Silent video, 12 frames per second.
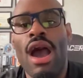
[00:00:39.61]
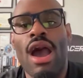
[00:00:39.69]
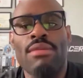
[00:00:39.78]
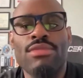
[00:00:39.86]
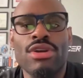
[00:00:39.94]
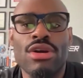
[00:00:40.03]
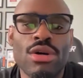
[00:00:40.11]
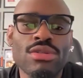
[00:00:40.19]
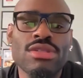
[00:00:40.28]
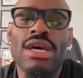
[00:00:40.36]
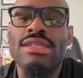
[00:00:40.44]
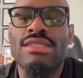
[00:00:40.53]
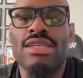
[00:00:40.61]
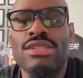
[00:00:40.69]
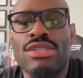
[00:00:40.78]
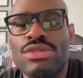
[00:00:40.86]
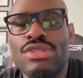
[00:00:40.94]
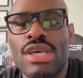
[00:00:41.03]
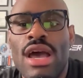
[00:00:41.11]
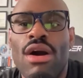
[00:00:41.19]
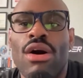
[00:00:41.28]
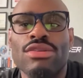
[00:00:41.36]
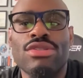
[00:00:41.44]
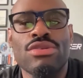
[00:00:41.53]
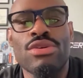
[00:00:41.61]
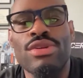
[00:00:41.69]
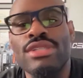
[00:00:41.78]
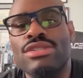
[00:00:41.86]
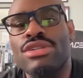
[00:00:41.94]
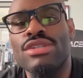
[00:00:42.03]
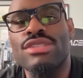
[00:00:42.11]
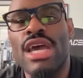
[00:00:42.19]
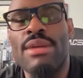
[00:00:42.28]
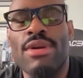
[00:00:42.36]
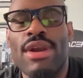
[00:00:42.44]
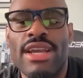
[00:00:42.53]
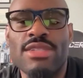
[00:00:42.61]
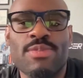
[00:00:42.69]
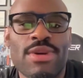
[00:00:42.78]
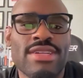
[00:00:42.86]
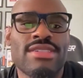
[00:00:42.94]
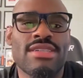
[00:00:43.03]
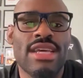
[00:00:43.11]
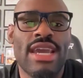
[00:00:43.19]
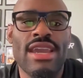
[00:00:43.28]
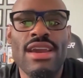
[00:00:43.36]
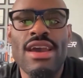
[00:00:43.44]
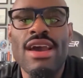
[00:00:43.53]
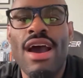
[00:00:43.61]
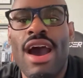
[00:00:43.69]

I'm your host, Cedric Lusant, also known as your cyber expert, and today